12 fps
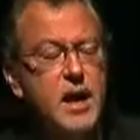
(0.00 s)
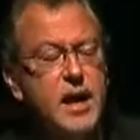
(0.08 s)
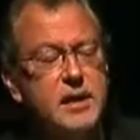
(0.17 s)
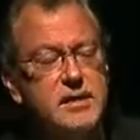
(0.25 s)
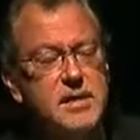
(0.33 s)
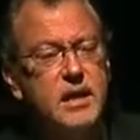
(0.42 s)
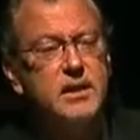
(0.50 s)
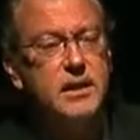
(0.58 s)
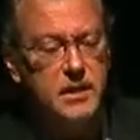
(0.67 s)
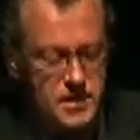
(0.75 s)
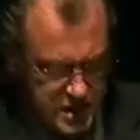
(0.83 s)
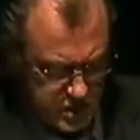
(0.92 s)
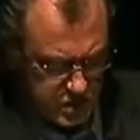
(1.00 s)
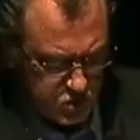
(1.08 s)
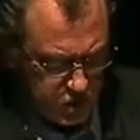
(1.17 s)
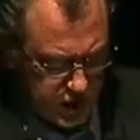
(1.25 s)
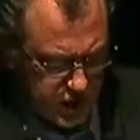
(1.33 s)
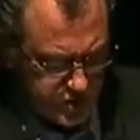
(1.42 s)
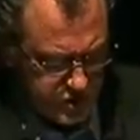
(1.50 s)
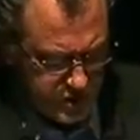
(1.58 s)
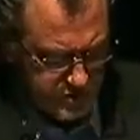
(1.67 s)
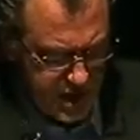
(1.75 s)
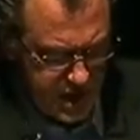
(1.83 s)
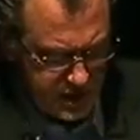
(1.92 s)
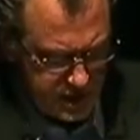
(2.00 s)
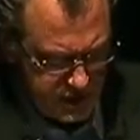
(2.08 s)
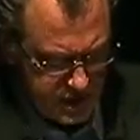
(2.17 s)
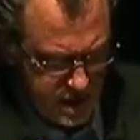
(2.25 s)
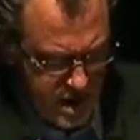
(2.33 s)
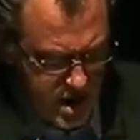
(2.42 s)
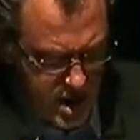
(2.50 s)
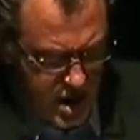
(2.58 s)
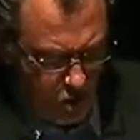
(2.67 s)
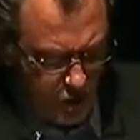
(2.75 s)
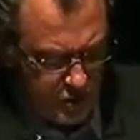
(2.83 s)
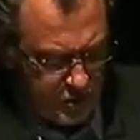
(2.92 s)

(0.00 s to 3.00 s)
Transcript: until he had killed 100 men, whether